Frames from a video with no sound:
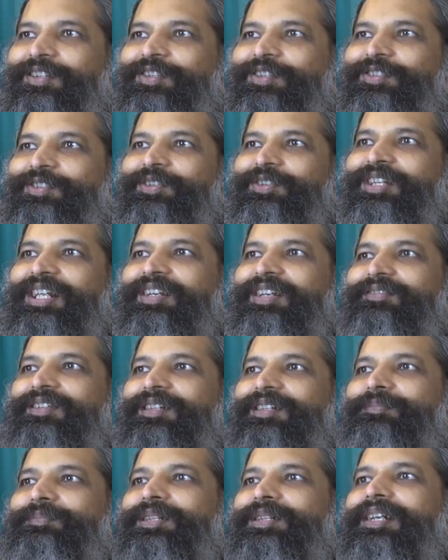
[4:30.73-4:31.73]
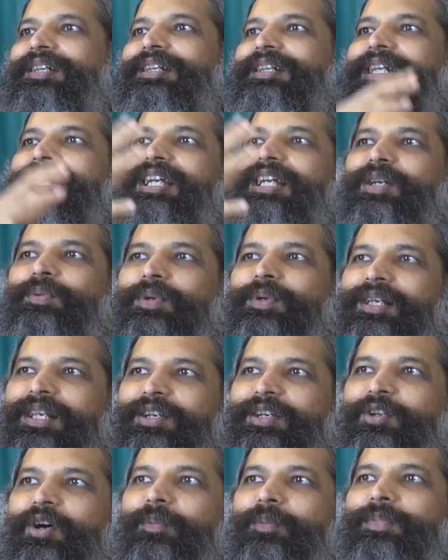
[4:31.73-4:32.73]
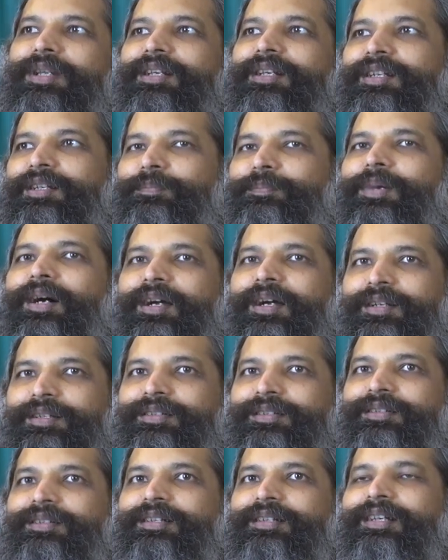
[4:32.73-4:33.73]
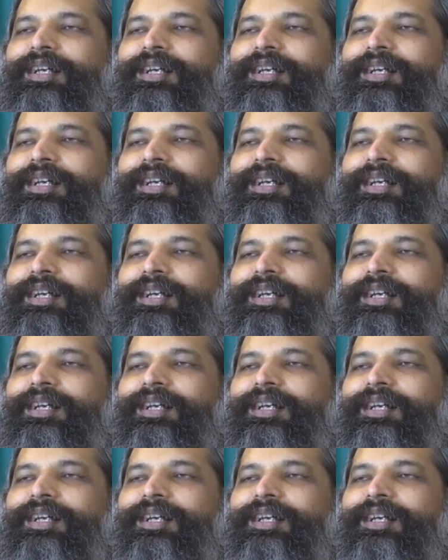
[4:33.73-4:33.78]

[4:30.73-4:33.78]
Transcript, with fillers: should even be an equally dominant part